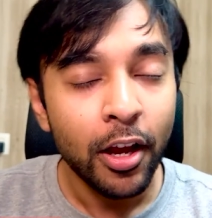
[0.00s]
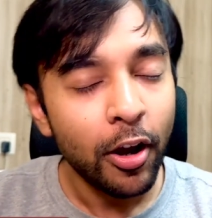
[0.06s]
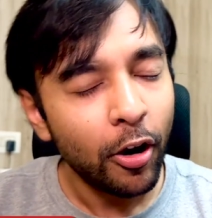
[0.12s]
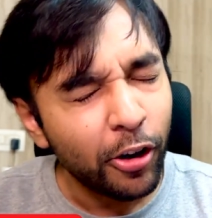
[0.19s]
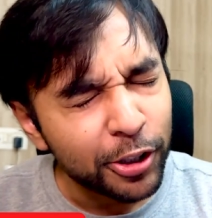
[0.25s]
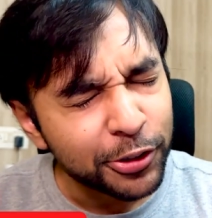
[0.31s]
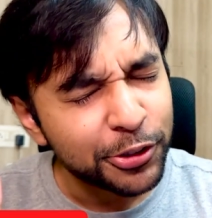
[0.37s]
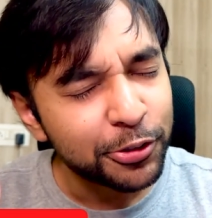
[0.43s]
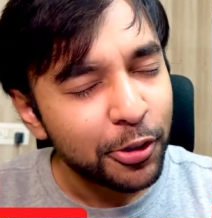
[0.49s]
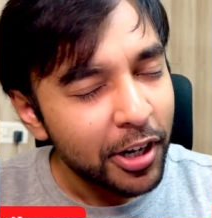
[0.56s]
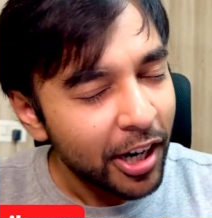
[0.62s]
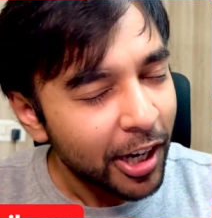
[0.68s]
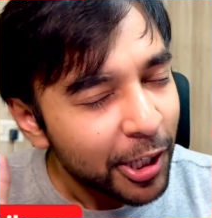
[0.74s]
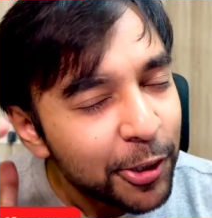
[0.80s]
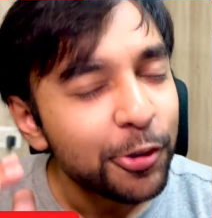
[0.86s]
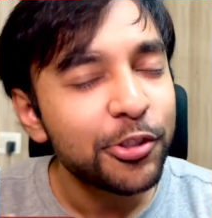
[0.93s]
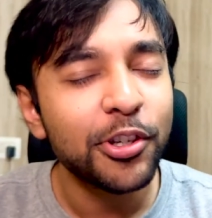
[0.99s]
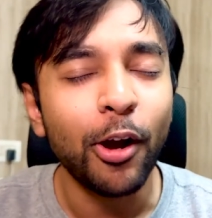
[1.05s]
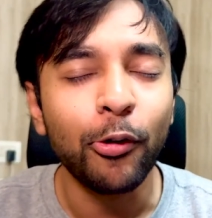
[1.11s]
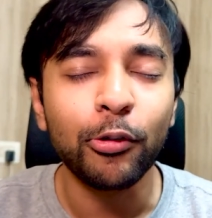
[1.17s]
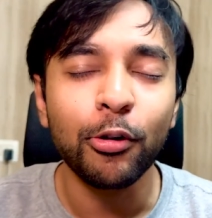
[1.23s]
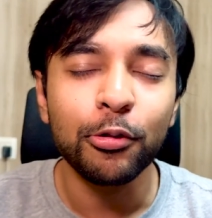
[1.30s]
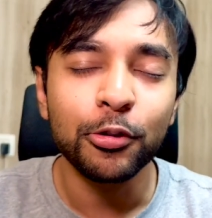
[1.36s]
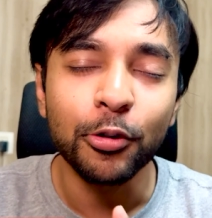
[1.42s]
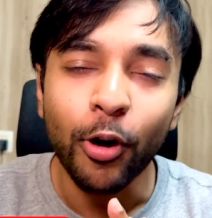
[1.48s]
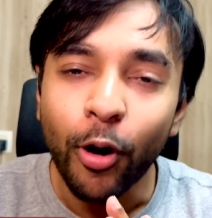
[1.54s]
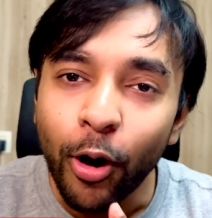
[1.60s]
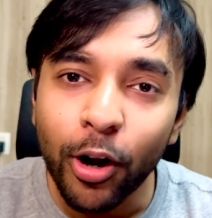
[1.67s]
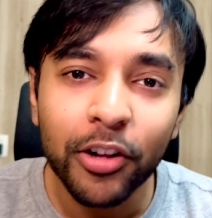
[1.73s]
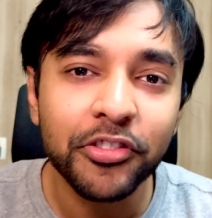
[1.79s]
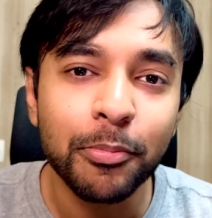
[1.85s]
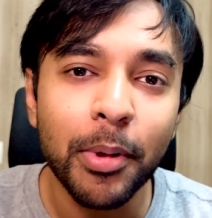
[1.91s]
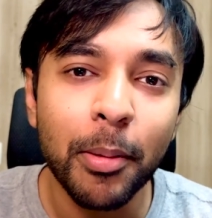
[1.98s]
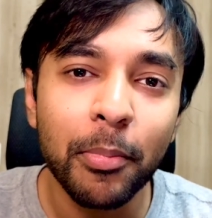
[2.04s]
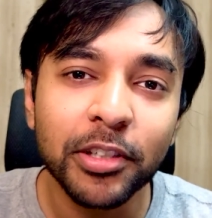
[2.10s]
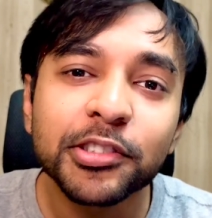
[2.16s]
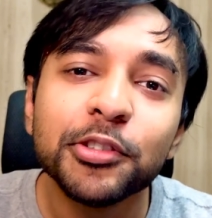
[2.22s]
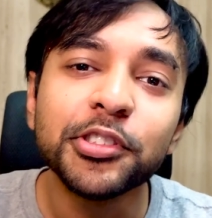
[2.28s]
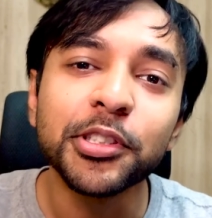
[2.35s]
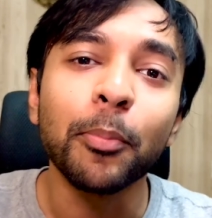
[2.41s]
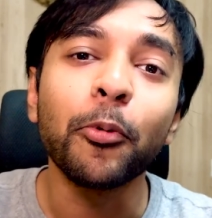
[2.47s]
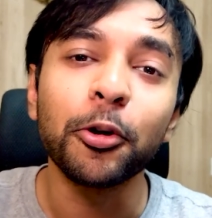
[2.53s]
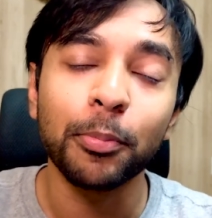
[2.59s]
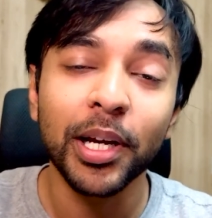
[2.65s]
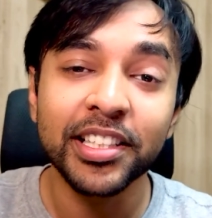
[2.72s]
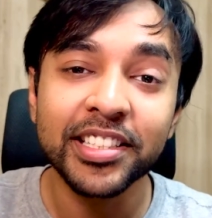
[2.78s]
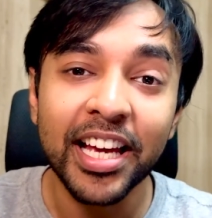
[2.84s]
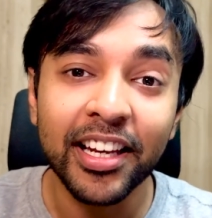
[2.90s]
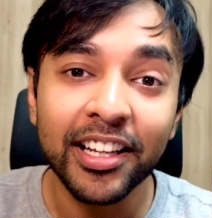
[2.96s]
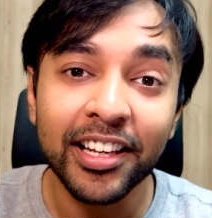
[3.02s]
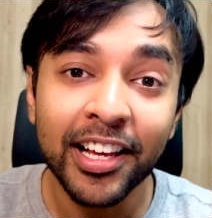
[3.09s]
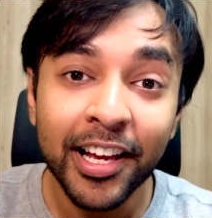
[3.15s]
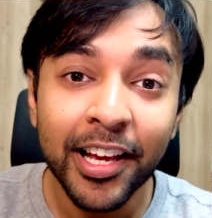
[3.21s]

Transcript: Also, a huge shout out to all of the members who support my channel.